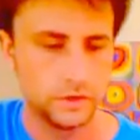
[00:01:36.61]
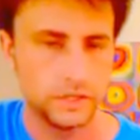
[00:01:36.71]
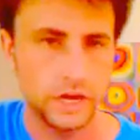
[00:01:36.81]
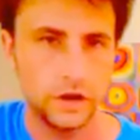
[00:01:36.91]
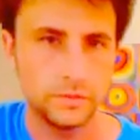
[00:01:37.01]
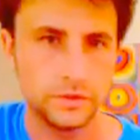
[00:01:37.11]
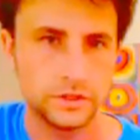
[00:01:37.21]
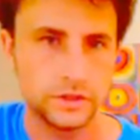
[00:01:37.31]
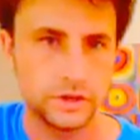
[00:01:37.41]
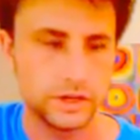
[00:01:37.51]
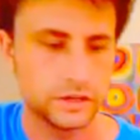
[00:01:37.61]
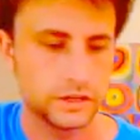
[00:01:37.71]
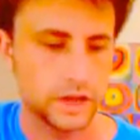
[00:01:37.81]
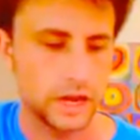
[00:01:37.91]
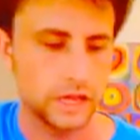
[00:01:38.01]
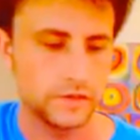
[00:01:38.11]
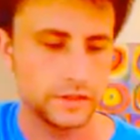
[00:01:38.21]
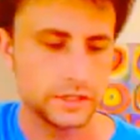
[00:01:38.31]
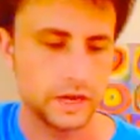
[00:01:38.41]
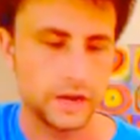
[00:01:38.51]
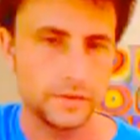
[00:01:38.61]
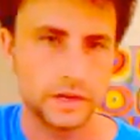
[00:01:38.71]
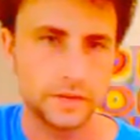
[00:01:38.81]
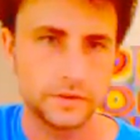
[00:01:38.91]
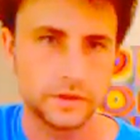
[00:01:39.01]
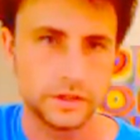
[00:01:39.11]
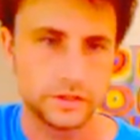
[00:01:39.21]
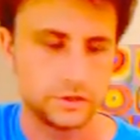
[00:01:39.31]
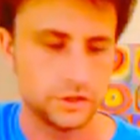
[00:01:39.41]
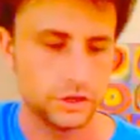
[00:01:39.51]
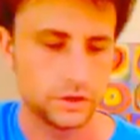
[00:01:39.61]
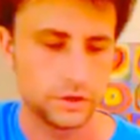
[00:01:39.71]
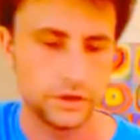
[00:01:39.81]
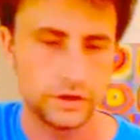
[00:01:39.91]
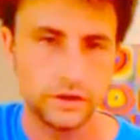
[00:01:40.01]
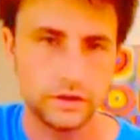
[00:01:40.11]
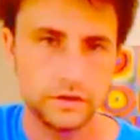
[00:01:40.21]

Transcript: Use that open string to kind of give us time to get up to this G chord.